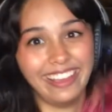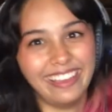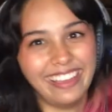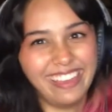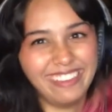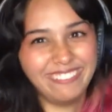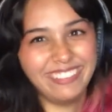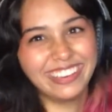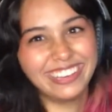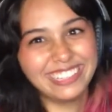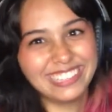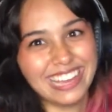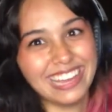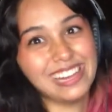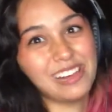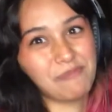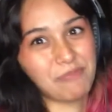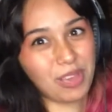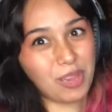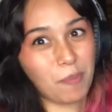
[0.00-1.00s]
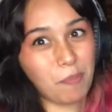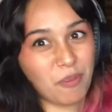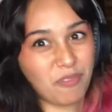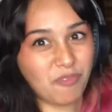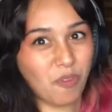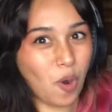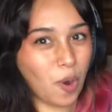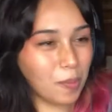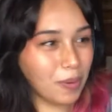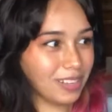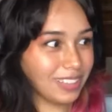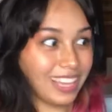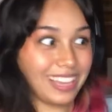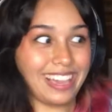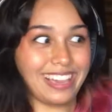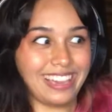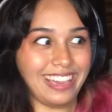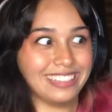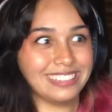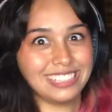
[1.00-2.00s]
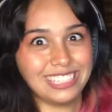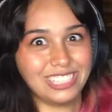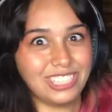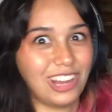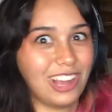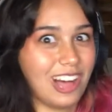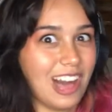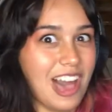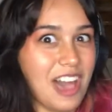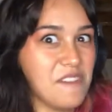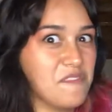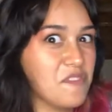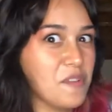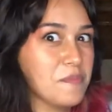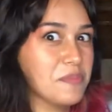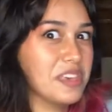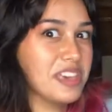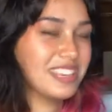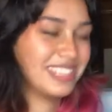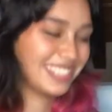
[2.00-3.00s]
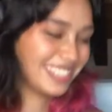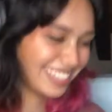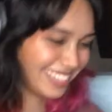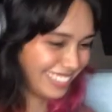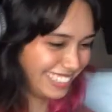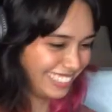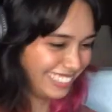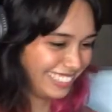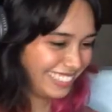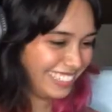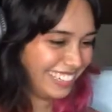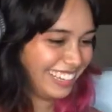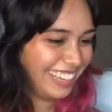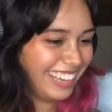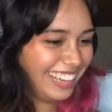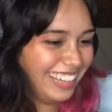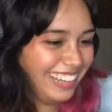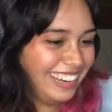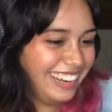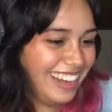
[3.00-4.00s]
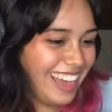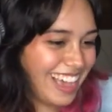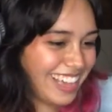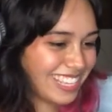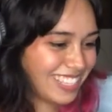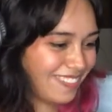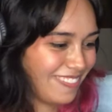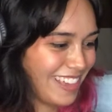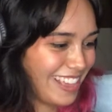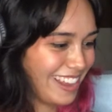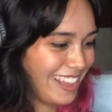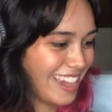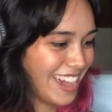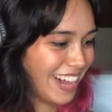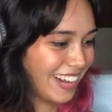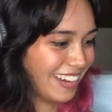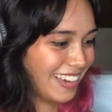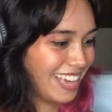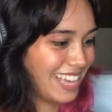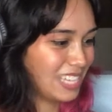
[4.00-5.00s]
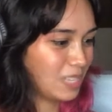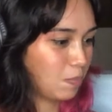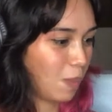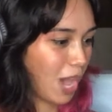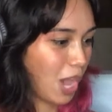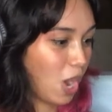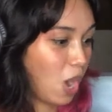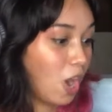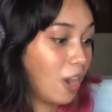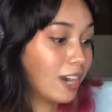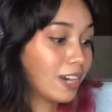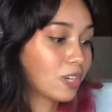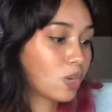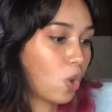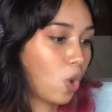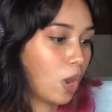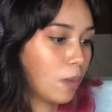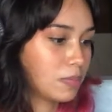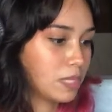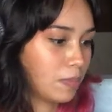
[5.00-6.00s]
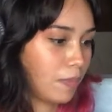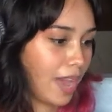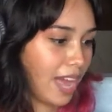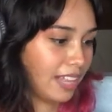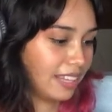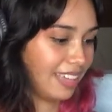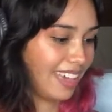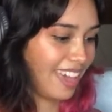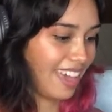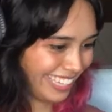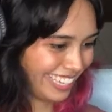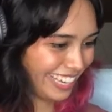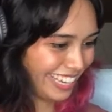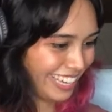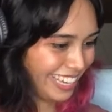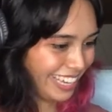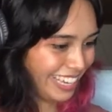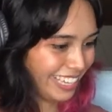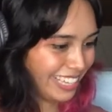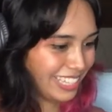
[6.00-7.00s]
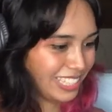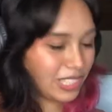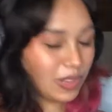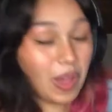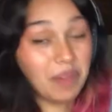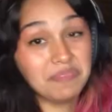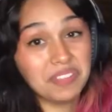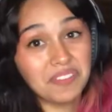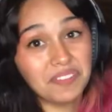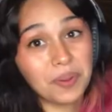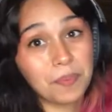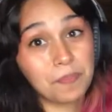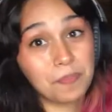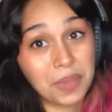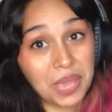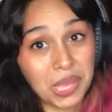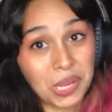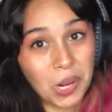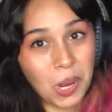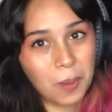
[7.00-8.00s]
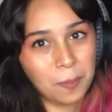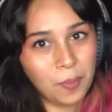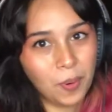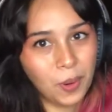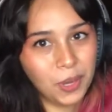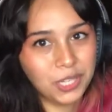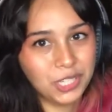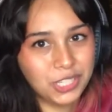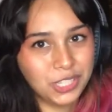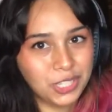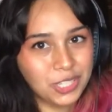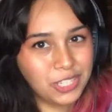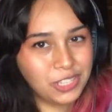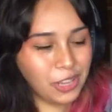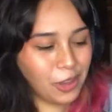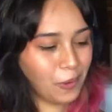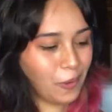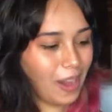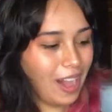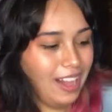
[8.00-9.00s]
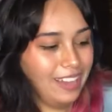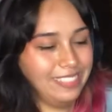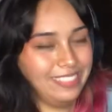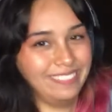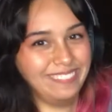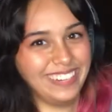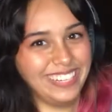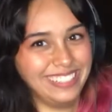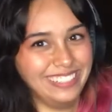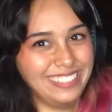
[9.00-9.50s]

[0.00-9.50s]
If you could tell, I'm like a performer, like I get such a high from this. Next video is by Hard Corpse Ballet. So I've never been on point shoes, so I find